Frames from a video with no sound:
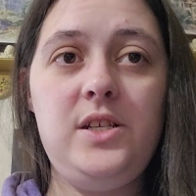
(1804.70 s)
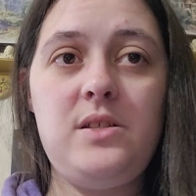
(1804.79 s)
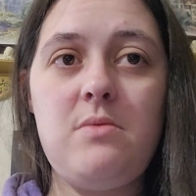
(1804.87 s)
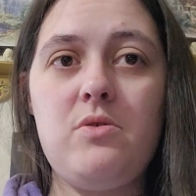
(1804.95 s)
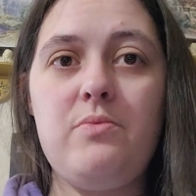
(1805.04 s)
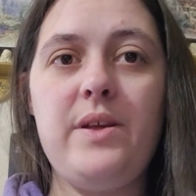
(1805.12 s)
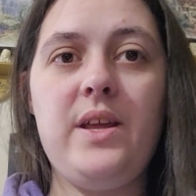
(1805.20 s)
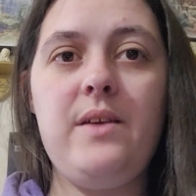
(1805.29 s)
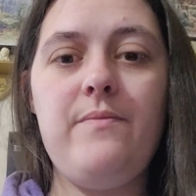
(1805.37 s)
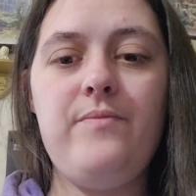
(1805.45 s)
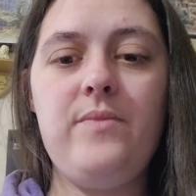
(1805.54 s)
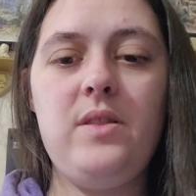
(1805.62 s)
year's temperature
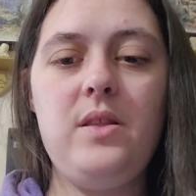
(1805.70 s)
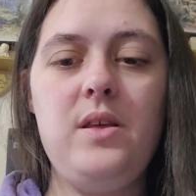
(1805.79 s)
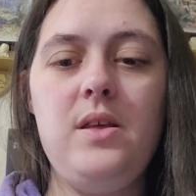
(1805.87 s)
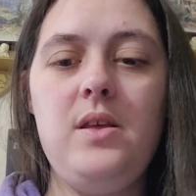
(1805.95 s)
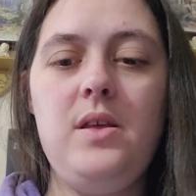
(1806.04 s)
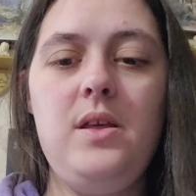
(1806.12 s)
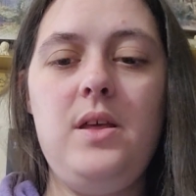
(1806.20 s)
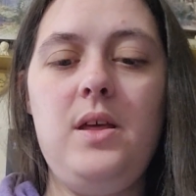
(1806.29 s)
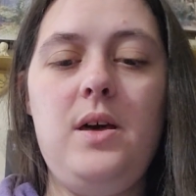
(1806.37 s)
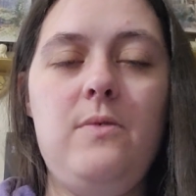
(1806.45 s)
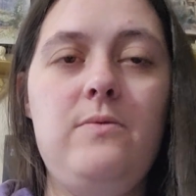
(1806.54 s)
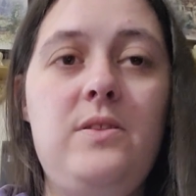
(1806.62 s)
blanket.
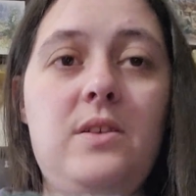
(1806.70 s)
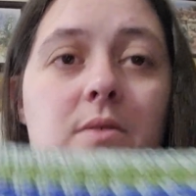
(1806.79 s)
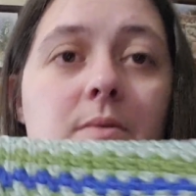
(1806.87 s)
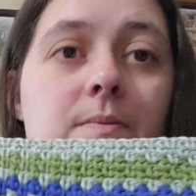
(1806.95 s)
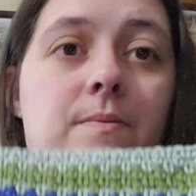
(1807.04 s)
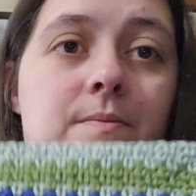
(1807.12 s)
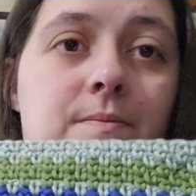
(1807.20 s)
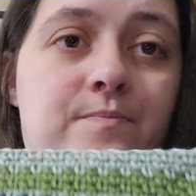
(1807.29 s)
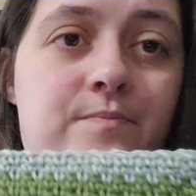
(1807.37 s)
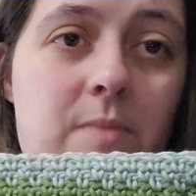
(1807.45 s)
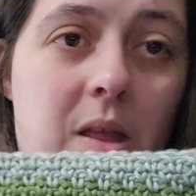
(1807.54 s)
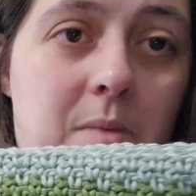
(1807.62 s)
The
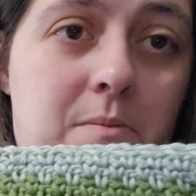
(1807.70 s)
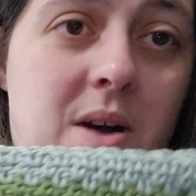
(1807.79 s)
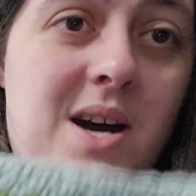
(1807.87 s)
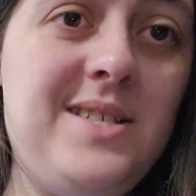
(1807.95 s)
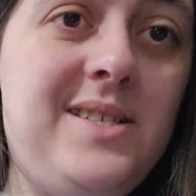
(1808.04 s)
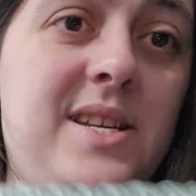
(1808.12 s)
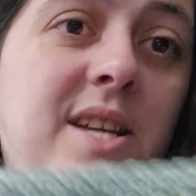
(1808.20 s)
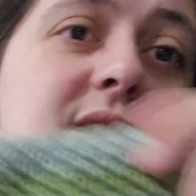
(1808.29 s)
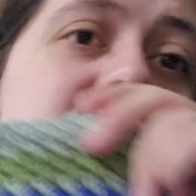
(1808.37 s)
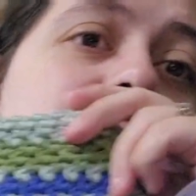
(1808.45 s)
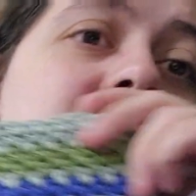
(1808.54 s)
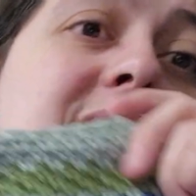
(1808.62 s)
moss
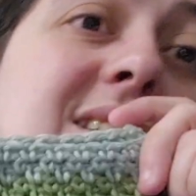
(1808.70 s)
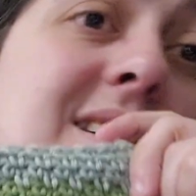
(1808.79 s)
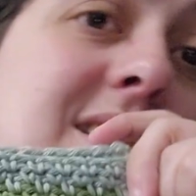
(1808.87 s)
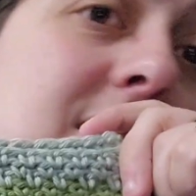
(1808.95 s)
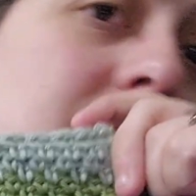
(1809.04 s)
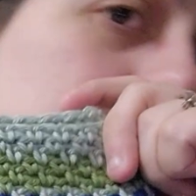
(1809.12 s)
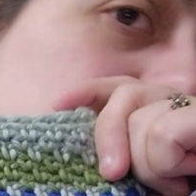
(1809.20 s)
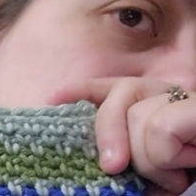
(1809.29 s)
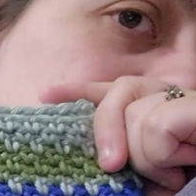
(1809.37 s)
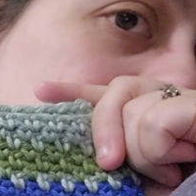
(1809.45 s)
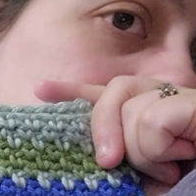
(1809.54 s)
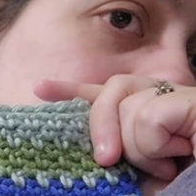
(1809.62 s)
stitch.
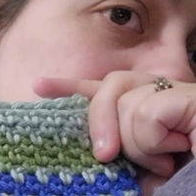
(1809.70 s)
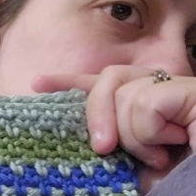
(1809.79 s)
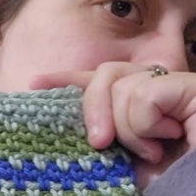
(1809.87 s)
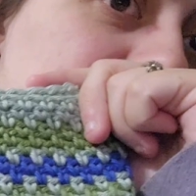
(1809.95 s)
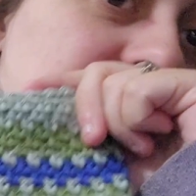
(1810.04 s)
So